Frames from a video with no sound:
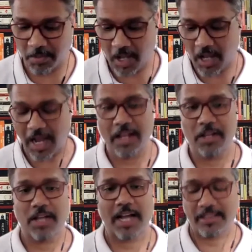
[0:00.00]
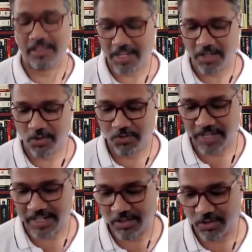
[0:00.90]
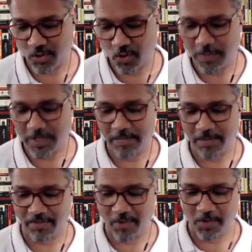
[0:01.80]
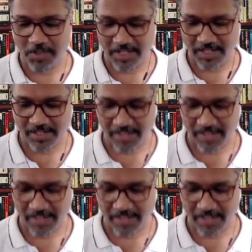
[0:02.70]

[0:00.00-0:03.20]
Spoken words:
I think you said so many profound things.